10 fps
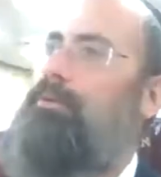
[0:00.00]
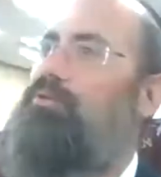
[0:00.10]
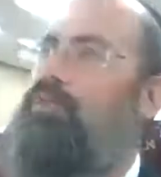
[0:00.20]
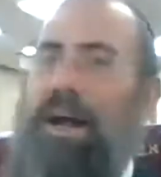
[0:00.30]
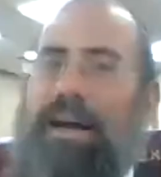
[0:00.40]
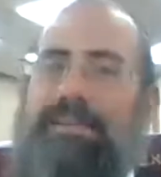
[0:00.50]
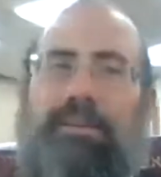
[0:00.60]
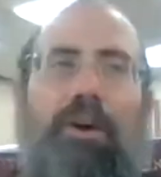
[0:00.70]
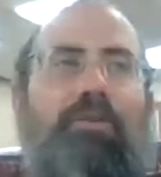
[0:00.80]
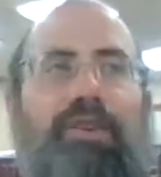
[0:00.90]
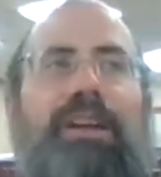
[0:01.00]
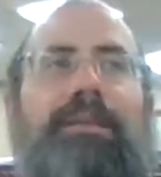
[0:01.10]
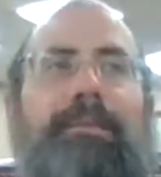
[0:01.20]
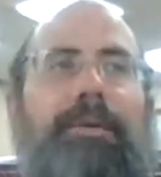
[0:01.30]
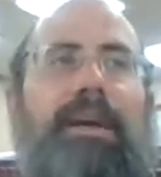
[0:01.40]
realize they're not
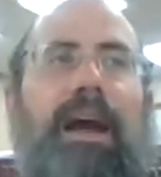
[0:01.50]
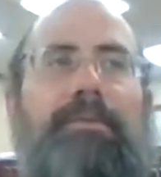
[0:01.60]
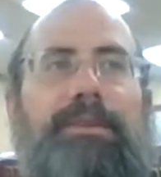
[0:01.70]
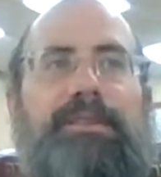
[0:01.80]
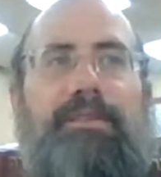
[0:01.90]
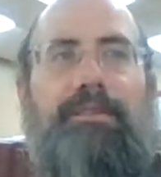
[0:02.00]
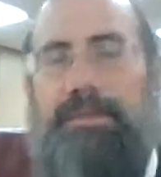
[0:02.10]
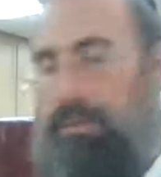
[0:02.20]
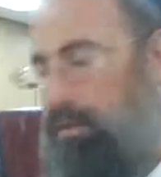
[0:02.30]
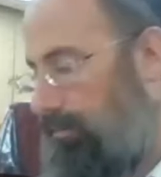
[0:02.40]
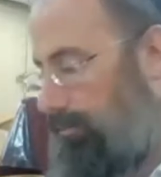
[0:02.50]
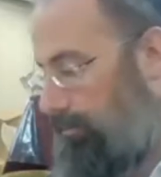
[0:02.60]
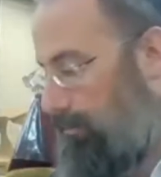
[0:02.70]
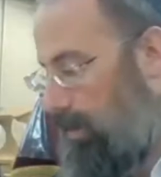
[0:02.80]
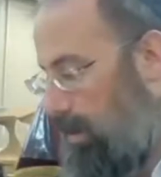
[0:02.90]
really being mekayim mitzvah of sukkah,
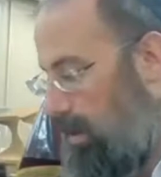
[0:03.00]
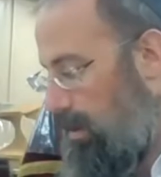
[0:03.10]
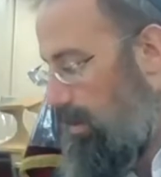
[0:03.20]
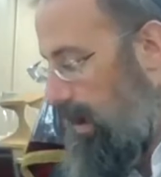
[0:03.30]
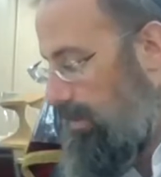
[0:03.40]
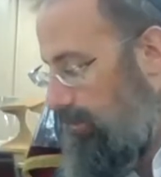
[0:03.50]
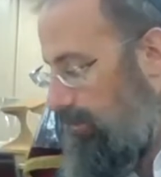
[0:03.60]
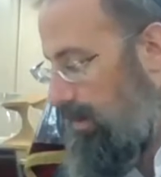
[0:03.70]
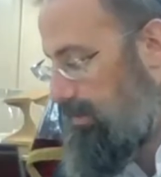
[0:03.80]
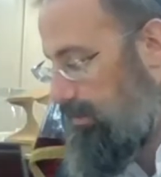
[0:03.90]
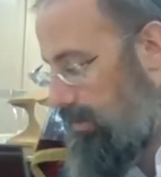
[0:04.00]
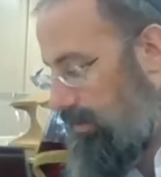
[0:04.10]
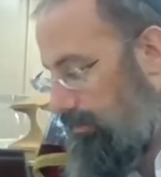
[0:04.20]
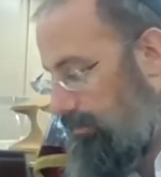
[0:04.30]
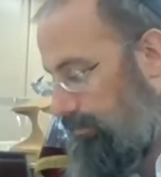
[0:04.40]
and therefore that's
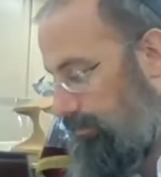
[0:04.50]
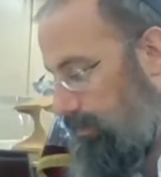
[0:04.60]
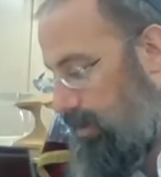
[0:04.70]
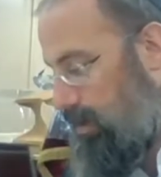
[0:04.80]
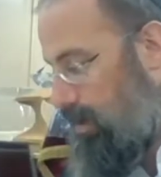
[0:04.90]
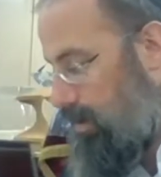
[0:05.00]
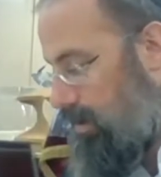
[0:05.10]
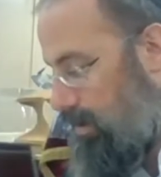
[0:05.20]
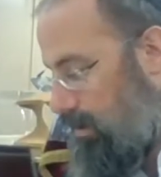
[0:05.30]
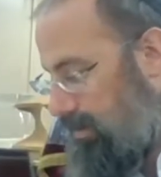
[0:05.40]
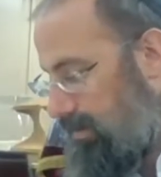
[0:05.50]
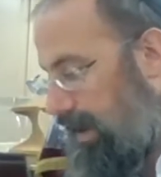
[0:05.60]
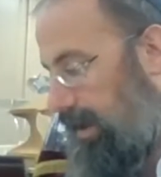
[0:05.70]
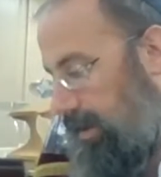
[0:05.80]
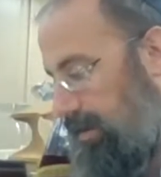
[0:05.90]
okay. It's a
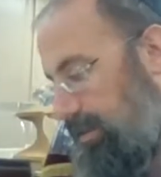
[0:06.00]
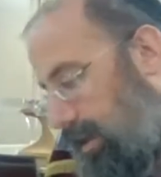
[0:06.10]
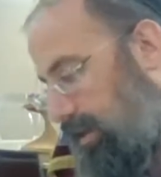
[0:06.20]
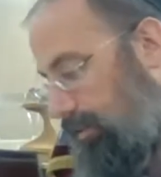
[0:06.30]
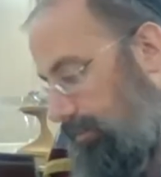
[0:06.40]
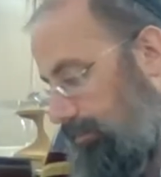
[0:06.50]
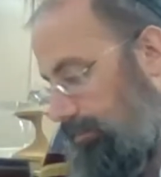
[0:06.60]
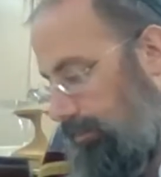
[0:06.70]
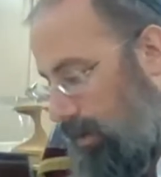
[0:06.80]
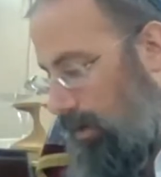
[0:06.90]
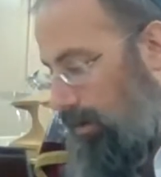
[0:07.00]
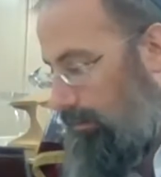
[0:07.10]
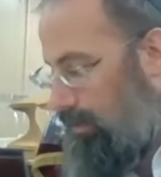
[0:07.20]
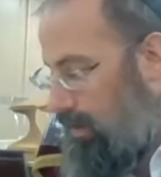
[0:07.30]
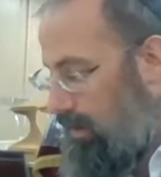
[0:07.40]
hecker. It's a hecker. Oh,
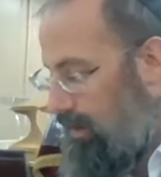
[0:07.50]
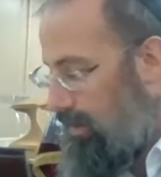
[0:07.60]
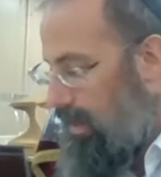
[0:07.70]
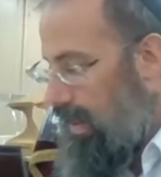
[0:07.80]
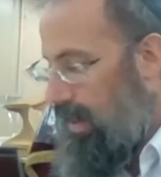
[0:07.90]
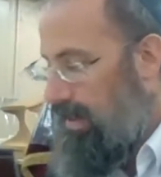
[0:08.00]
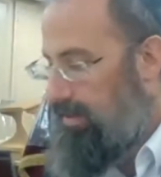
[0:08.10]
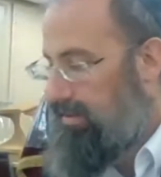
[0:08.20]
and as I